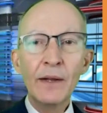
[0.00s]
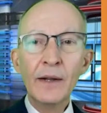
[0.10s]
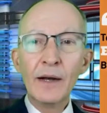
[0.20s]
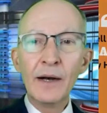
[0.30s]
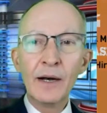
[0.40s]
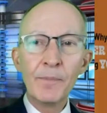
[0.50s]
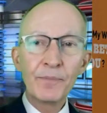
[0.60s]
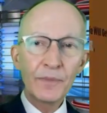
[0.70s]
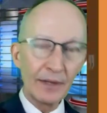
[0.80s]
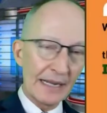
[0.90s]

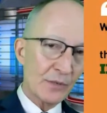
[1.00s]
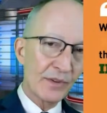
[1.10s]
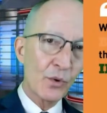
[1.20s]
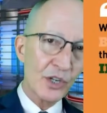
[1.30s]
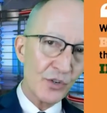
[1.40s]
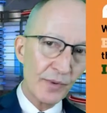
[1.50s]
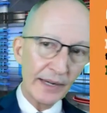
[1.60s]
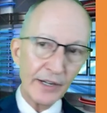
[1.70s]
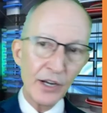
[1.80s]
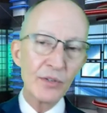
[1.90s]
Um, last one, of course, you really
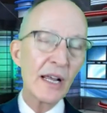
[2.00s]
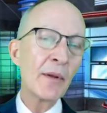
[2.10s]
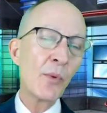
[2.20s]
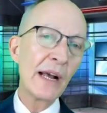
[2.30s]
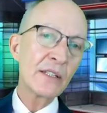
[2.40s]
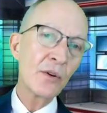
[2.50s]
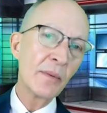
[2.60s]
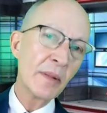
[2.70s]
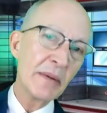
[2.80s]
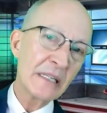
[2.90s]
know. Tell me why it's going to be
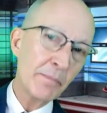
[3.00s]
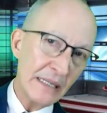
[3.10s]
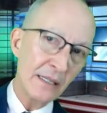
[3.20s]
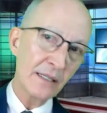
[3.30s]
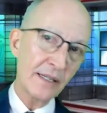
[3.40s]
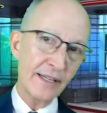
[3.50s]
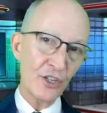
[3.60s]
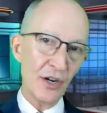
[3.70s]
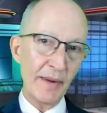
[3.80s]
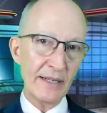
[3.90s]
the best business
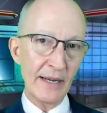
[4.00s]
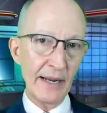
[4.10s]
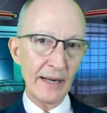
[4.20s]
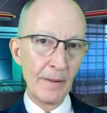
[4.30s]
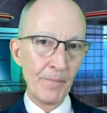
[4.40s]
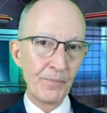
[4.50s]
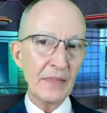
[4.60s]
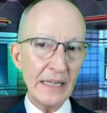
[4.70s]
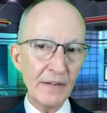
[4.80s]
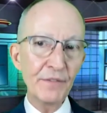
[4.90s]
decision I make today
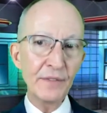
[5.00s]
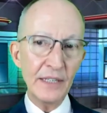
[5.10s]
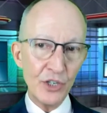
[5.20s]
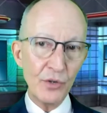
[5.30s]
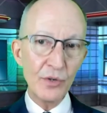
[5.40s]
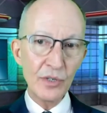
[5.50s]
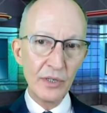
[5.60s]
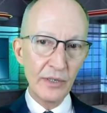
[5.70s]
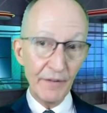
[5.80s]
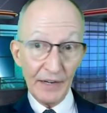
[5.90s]
if they choose,
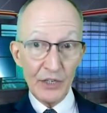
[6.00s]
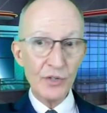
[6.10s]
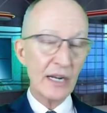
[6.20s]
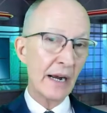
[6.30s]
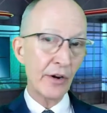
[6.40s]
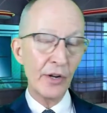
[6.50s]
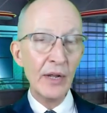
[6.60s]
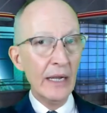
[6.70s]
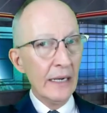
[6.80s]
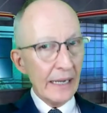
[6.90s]
if I choose to hire you.
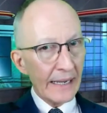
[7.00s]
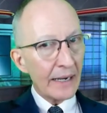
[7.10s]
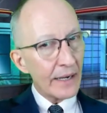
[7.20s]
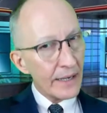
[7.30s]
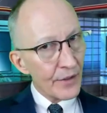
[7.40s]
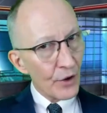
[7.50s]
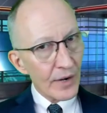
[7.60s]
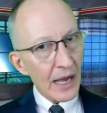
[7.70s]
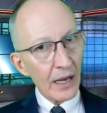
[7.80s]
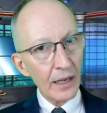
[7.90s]
Again, they're
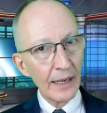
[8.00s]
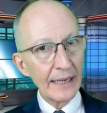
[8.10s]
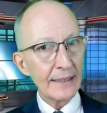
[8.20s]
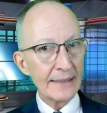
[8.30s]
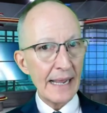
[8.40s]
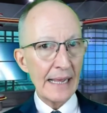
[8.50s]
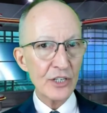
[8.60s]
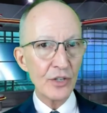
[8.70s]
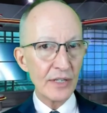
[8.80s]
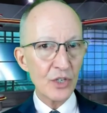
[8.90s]
not likely to ask
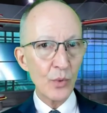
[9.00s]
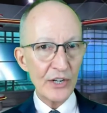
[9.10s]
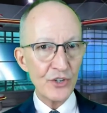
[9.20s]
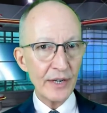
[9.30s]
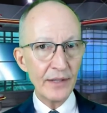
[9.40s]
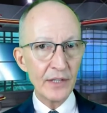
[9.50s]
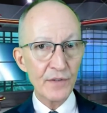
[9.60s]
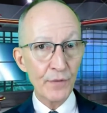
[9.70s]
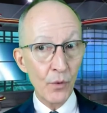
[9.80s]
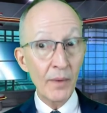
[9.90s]
you this question in this
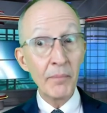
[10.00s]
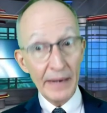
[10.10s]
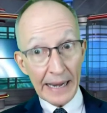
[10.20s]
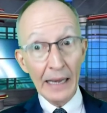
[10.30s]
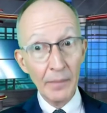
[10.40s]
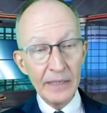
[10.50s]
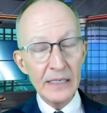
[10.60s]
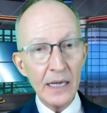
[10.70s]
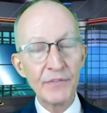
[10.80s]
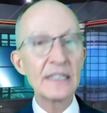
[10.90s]
form, but elements
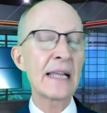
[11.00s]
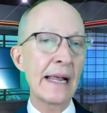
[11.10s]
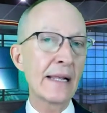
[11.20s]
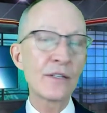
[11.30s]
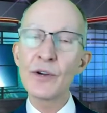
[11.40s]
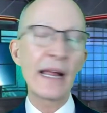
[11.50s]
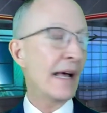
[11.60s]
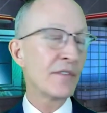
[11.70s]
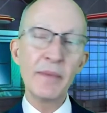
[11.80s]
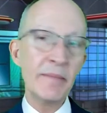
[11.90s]
of this answer
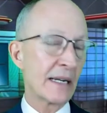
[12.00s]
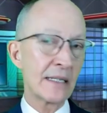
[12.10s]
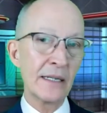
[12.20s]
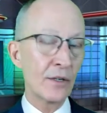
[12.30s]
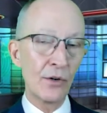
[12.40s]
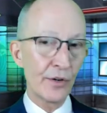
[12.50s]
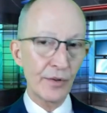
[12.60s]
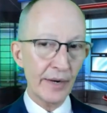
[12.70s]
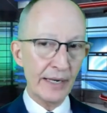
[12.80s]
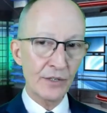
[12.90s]
have to be mixed into all your
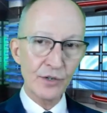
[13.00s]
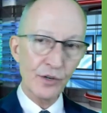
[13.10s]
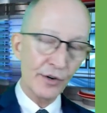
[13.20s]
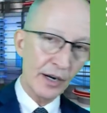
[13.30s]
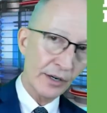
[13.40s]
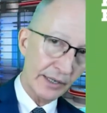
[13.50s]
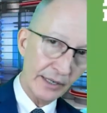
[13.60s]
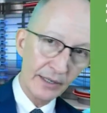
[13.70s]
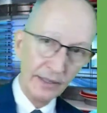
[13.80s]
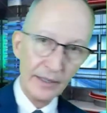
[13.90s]
other answers or you're not going to
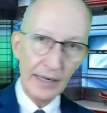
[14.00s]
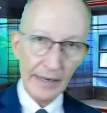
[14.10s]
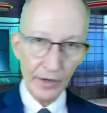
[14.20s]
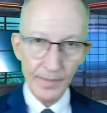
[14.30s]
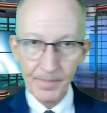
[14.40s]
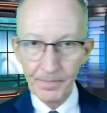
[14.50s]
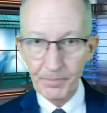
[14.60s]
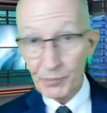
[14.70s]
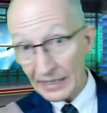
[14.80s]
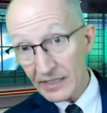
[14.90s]
get hired.
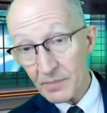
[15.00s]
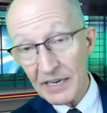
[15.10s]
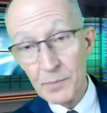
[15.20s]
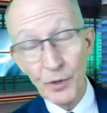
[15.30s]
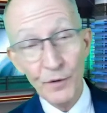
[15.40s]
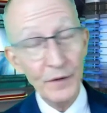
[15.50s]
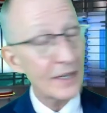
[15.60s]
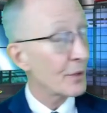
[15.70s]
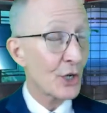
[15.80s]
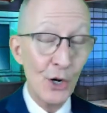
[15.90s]
Practice makes perfect. Get
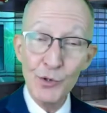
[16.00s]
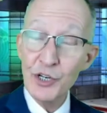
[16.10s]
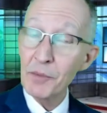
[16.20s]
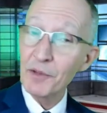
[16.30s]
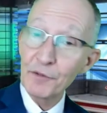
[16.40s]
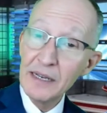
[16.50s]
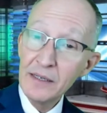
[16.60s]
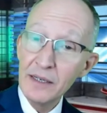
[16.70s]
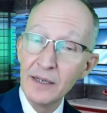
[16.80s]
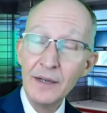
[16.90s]
with a coach, get with a
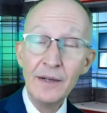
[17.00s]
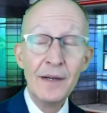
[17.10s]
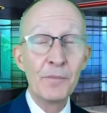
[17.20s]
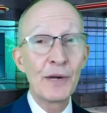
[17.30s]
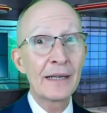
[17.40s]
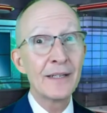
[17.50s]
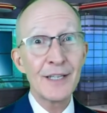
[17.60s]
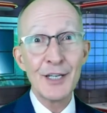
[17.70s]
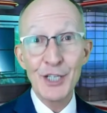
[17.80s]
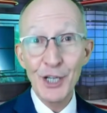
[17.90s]
friend. Practice
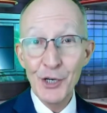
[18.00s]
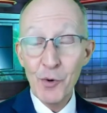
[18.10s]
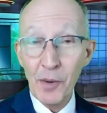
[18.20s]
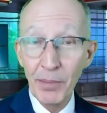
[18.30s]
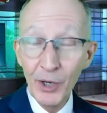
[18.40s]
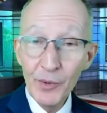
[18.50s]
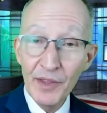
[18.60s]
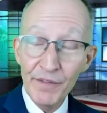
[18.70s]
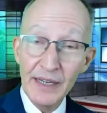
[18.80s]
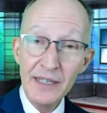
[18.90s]
until you are blue in the
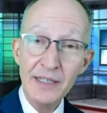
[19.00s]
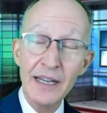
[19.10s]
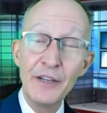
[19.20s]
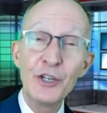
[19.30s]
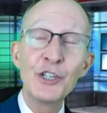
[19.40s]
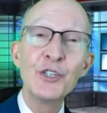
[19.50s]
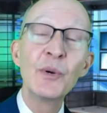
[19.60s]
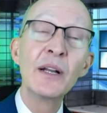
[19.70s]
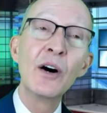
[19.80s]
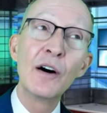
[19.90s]
face and you can do
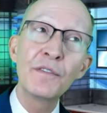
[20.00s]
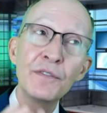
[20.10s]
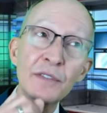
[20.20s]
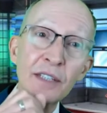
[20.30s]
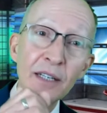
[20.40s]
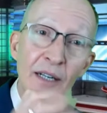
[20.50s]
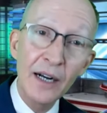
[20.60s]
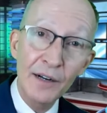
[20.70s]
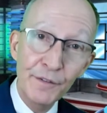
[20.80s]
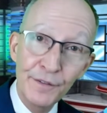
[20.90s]
it off the
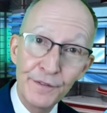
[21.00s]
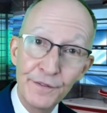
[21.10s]
cuff.